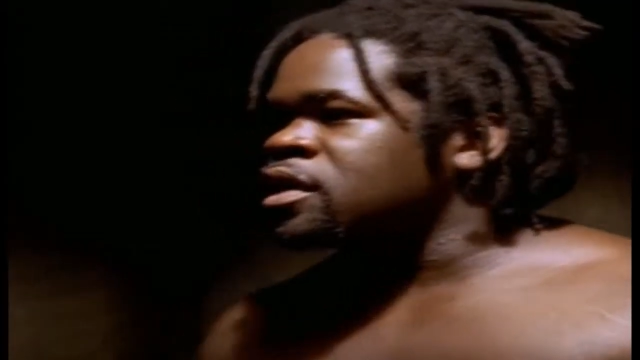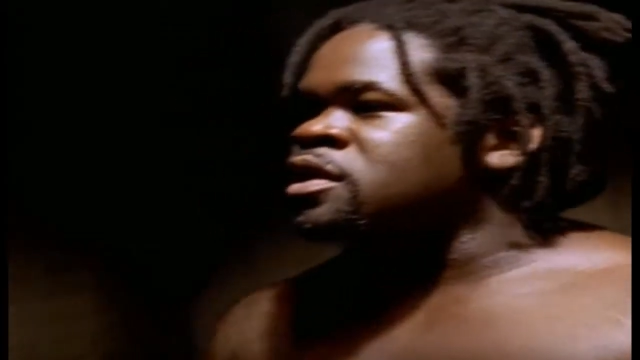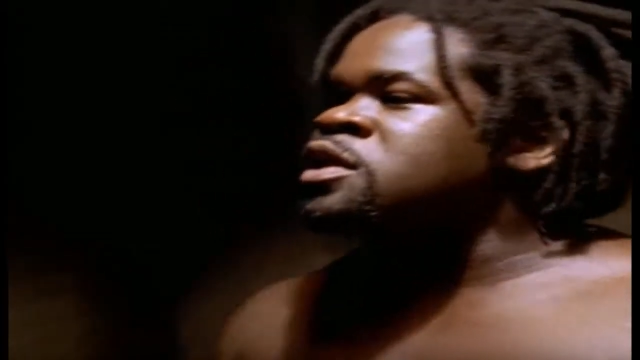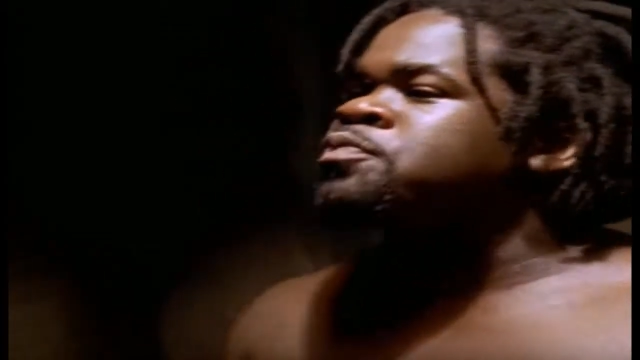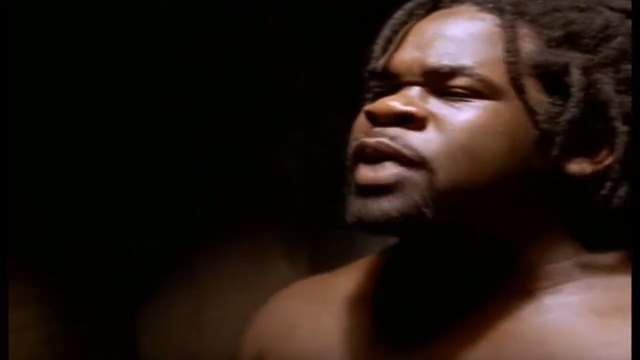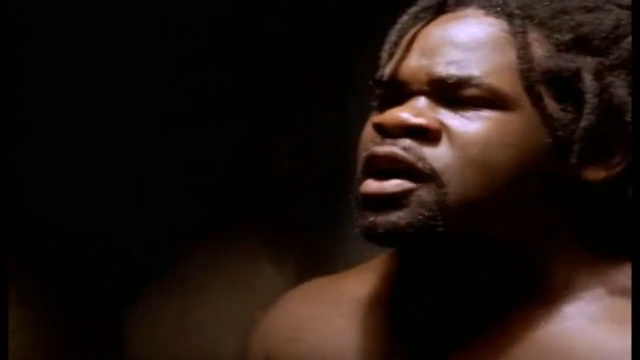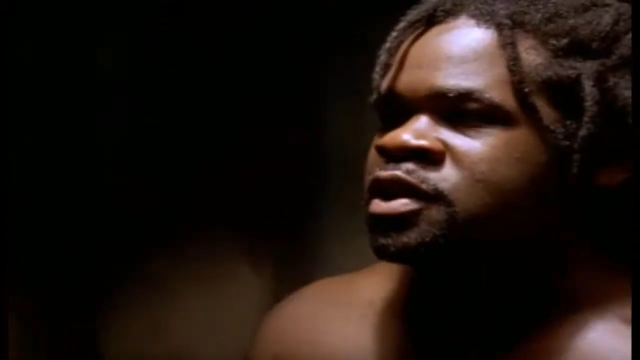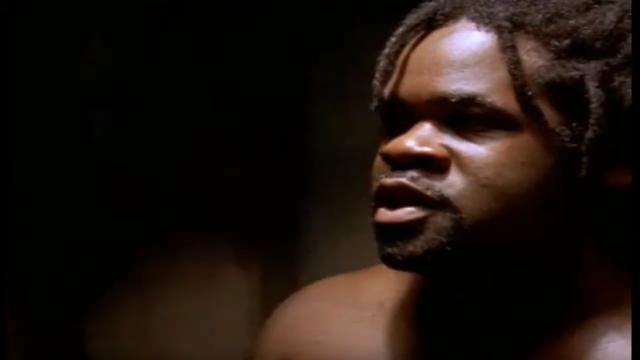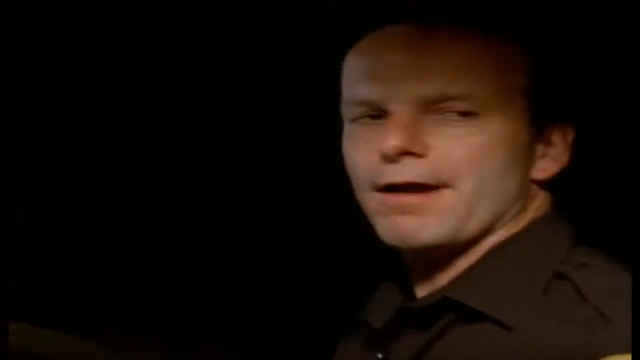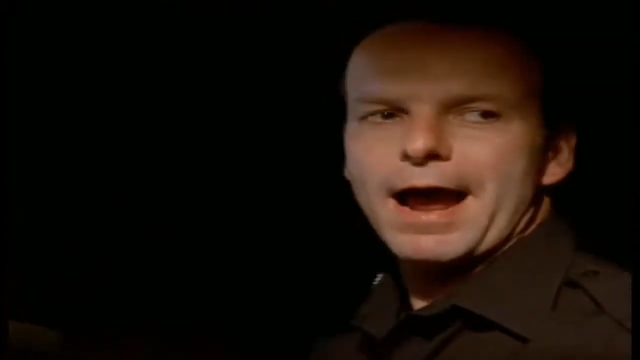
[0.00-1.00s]

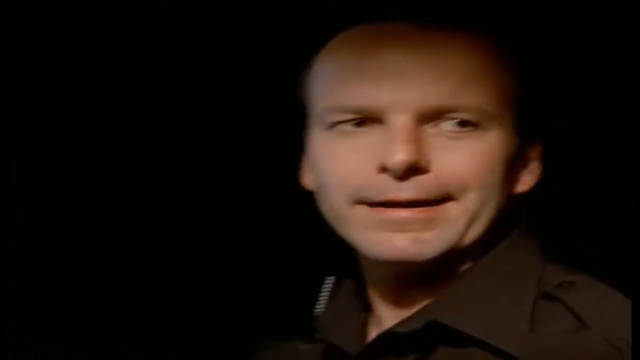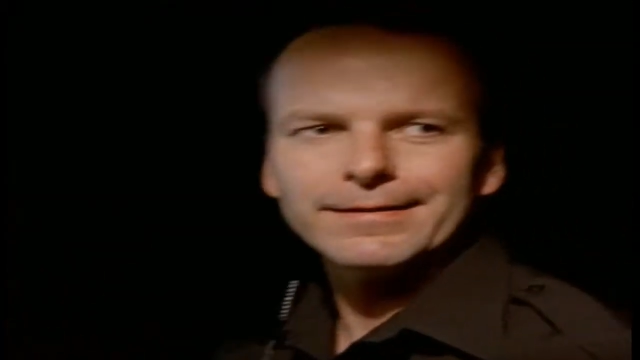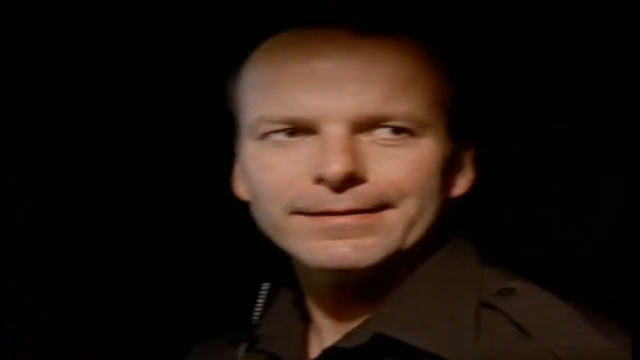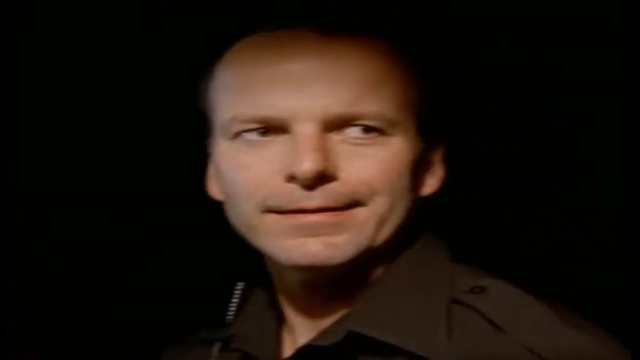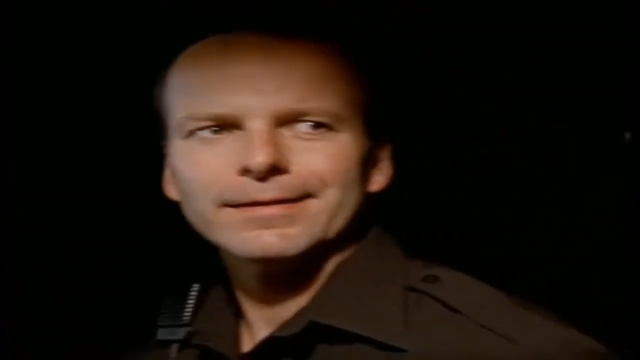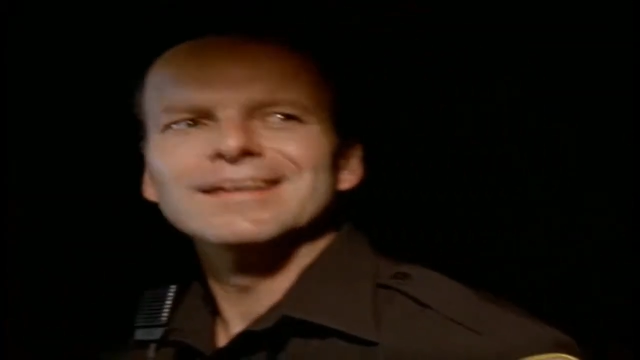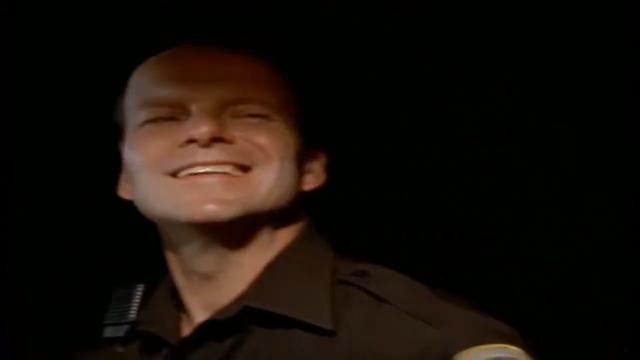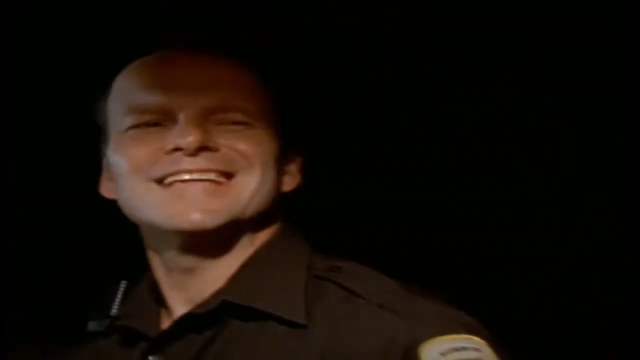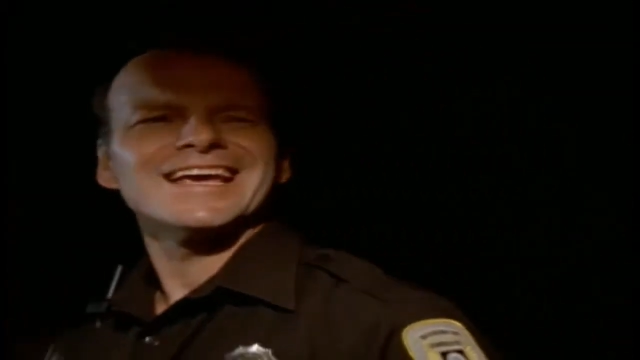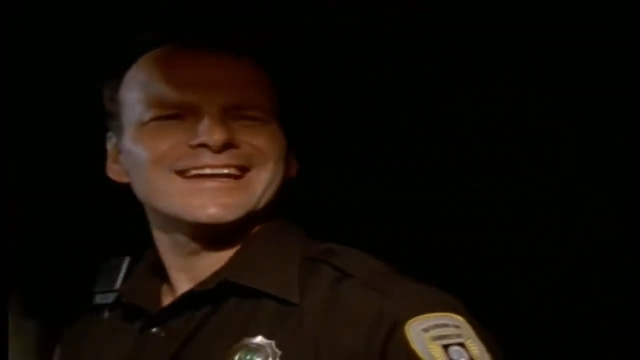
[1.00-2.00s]
Conspiracy! Right.
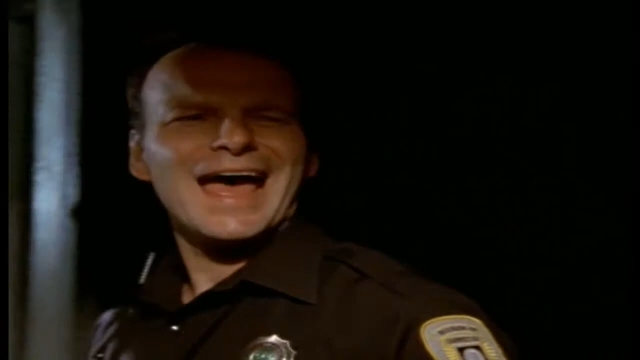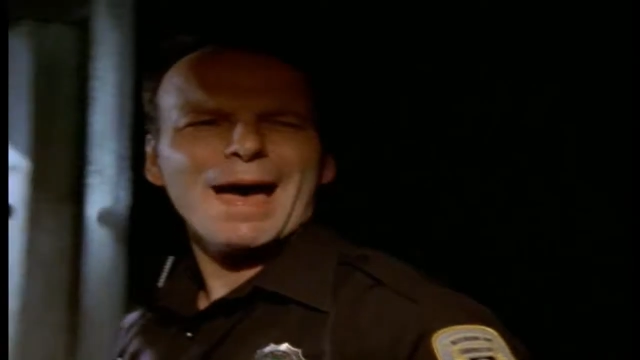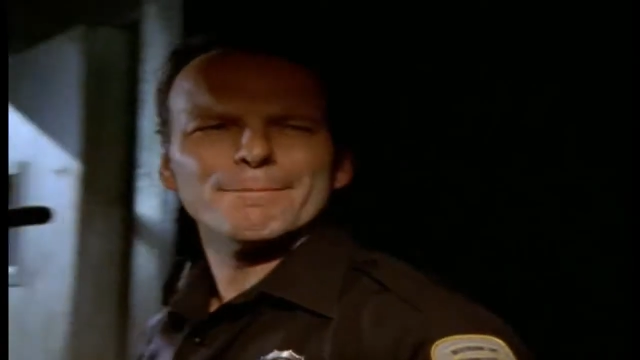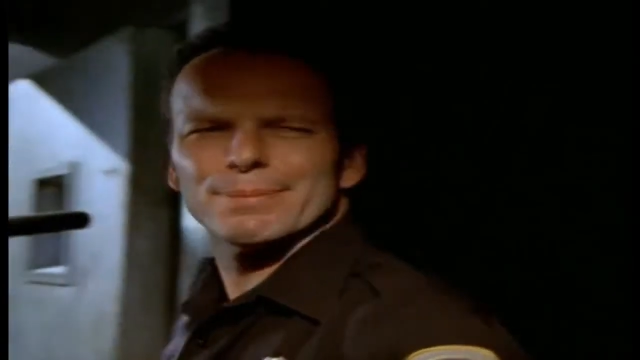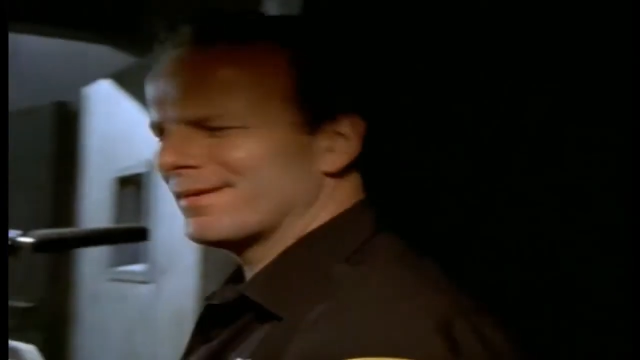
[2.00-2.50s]
Take a nap.